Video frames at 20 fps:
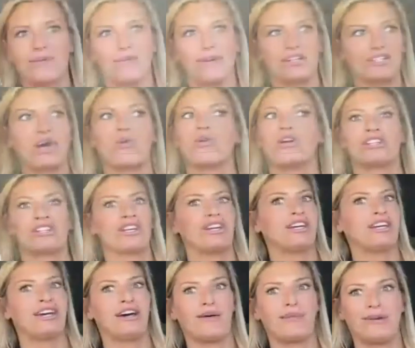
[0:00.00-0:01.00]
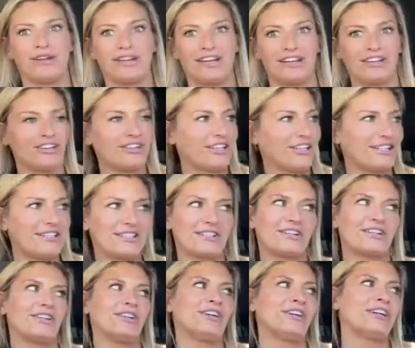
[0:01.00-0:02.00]
that much. I wish I could help, but I
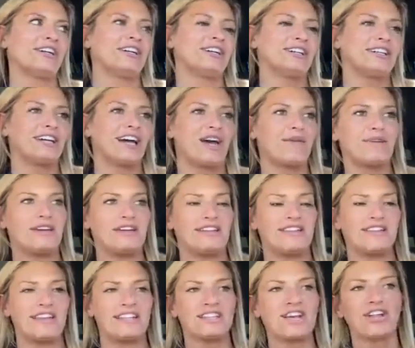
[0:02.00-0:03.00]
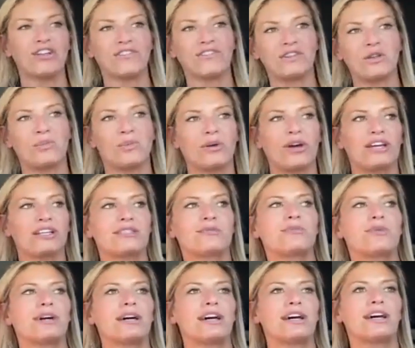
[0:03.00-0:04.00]
couldn't. So, I mean, it's all over the place,
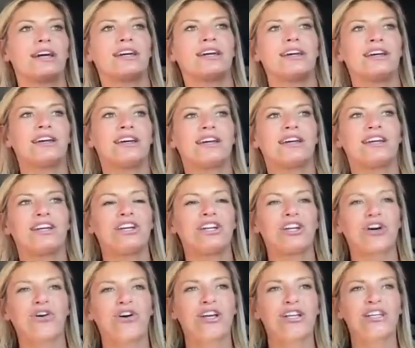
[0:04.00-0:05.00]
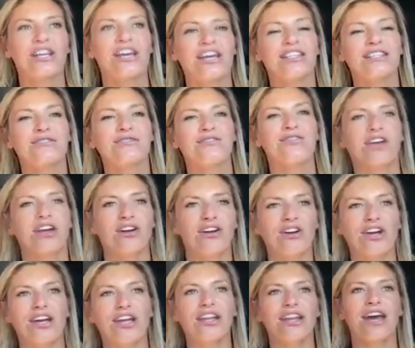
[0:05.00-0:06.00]
but, you know, it's
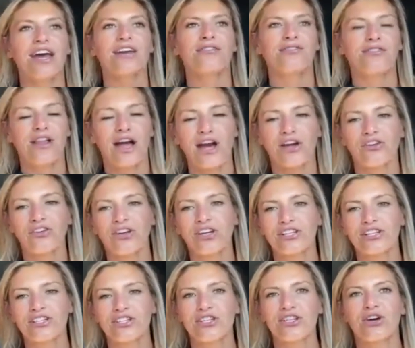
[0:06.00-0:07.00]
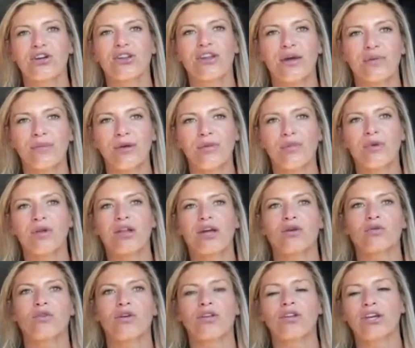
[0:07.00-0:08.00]
very, like, flattering to know that people,
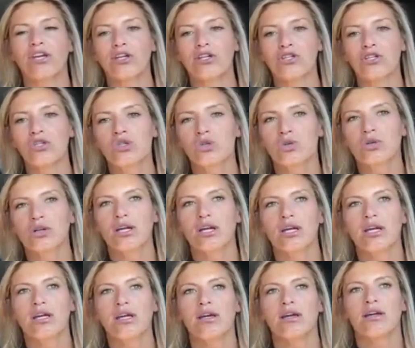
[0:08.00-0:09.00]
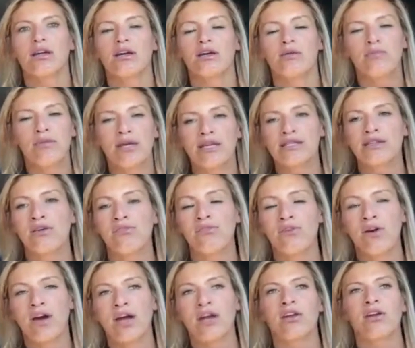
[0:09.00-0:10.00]
like, really enjoy me as a
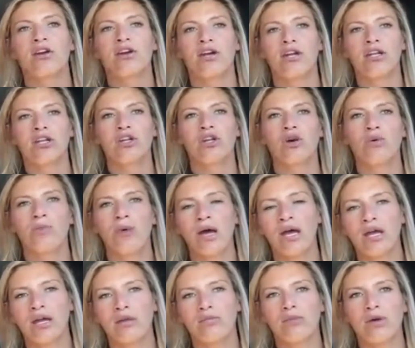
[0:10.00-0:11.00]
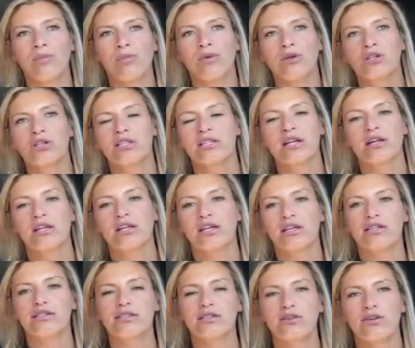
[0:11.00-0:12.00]
fighter and, you know, my personality on
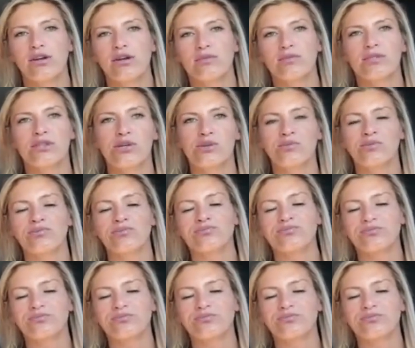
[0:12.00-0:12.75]
Instagram, so.